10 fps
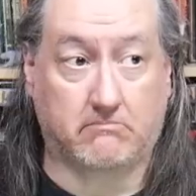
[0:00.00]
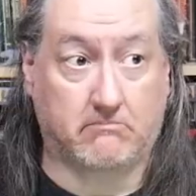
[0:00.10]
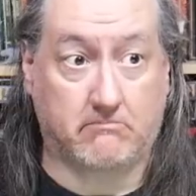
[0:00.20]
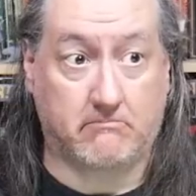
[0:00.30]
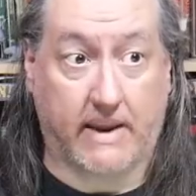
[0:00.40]

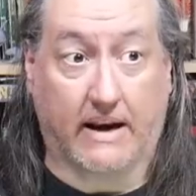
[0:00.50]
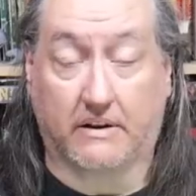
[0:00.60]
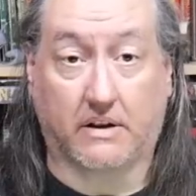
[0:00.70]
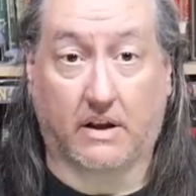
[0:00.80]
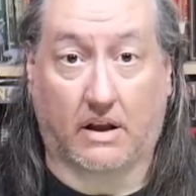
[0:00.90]
made
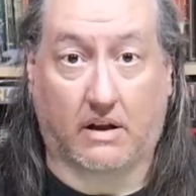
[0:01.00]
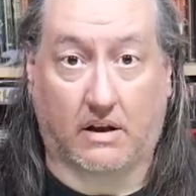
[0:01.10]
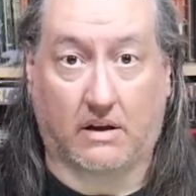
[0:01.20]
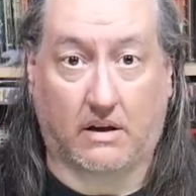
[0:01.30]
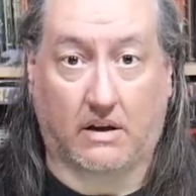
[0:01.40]
an
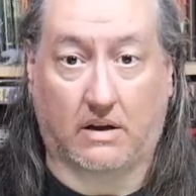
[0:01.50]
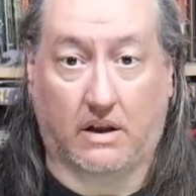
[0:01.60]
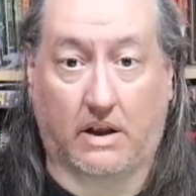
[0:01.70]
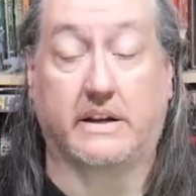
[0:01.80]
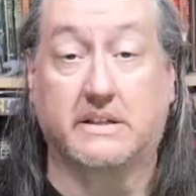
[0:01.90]

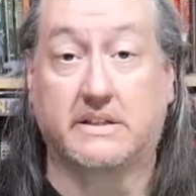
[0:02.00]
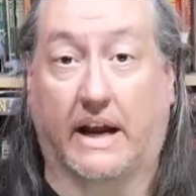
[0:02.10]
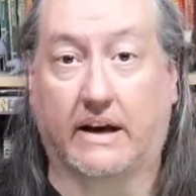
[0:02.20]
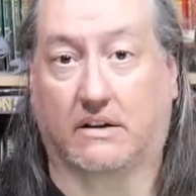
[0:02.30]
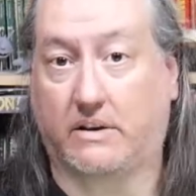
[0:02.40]

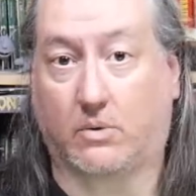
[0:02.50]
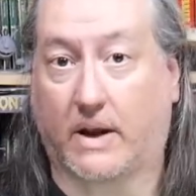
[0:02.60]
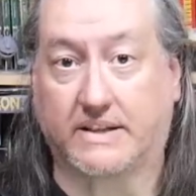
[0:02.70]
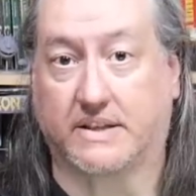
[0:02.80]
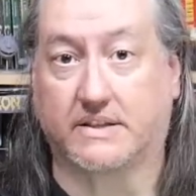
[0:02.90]
entirely
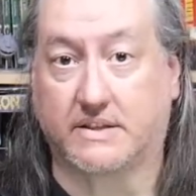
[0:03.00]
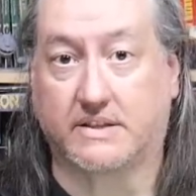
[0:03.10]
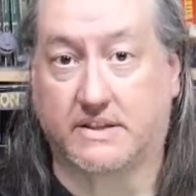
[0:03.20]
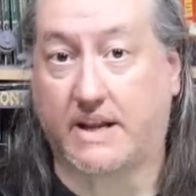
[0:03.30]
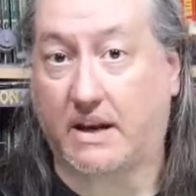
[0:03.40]
racist
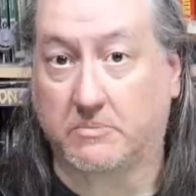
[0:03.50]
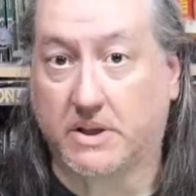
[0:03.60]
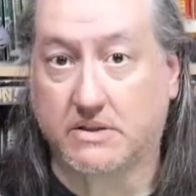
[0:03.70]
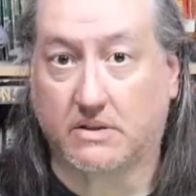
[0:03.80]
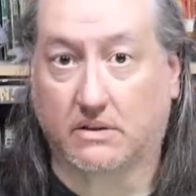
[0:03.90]
statement.